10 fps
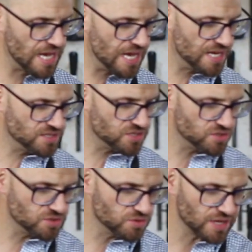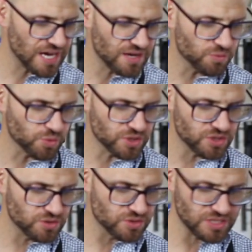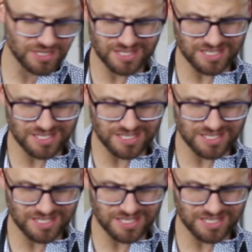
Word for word: And to do that, we're using